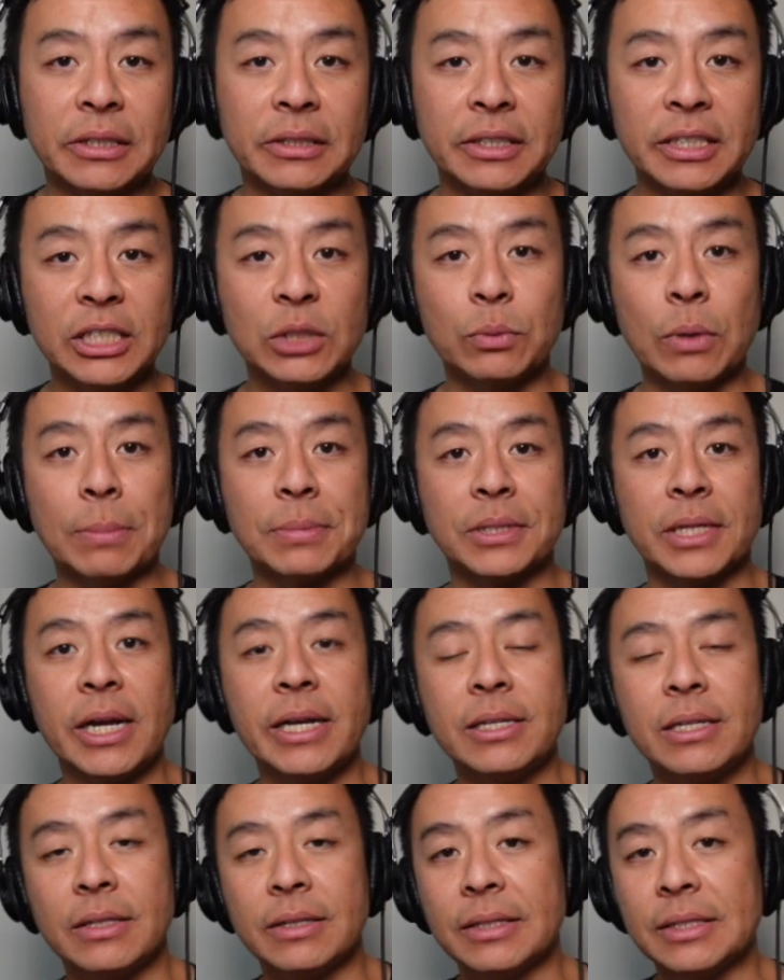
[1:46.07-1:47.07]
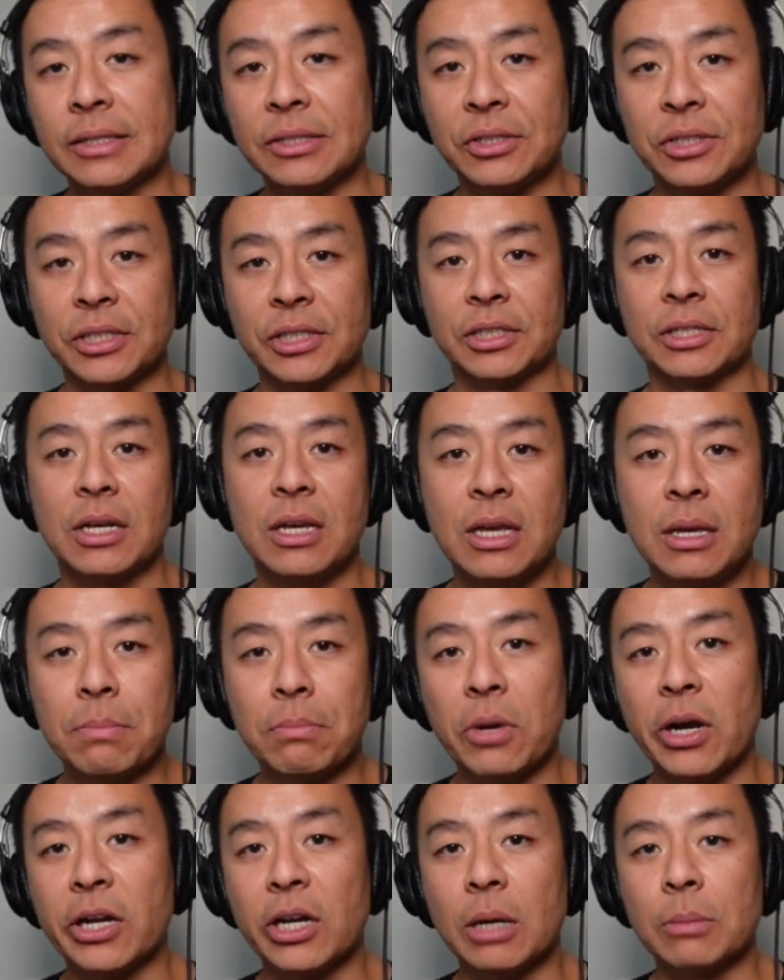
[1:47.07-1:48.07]
this website. This is just
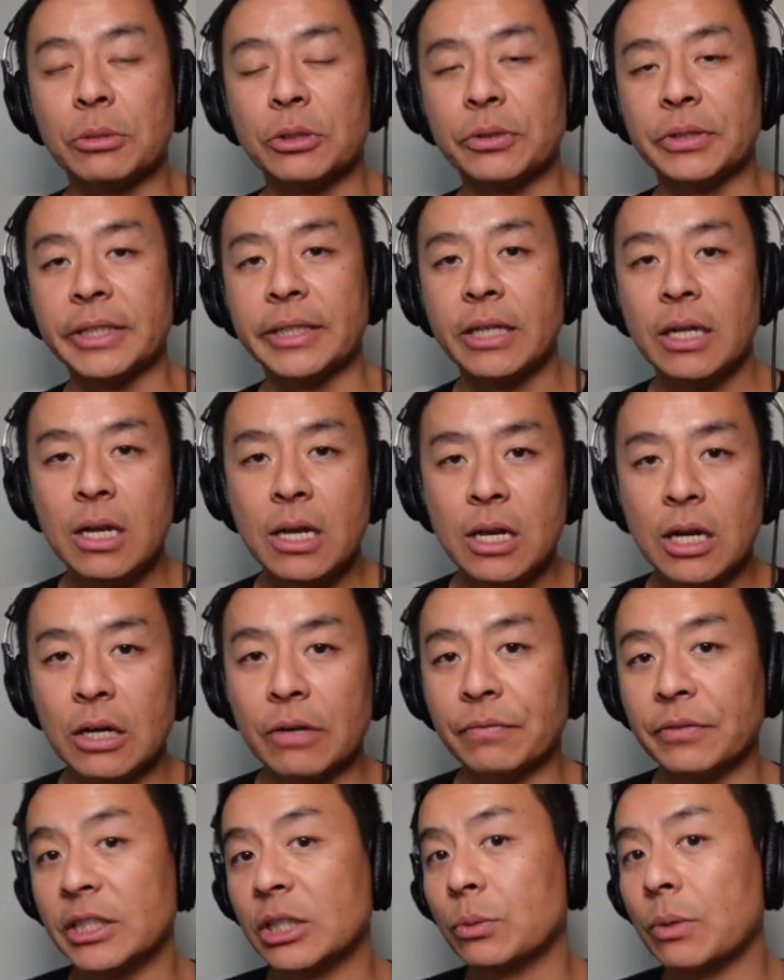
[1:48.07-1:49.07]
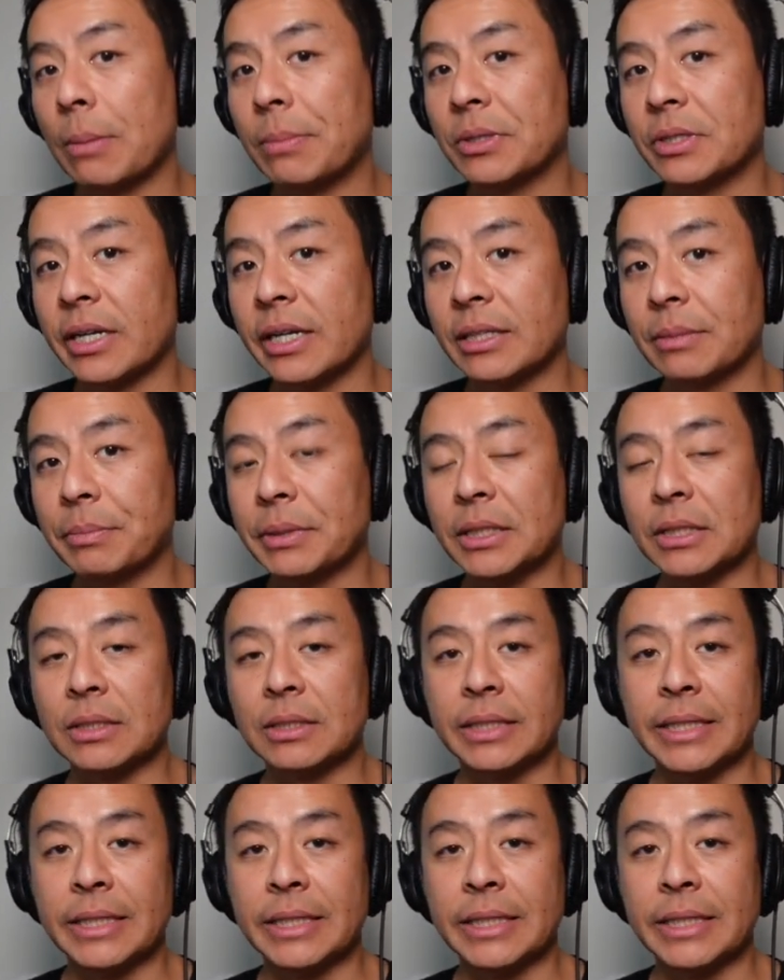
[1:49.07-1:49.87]
my commentary of this website because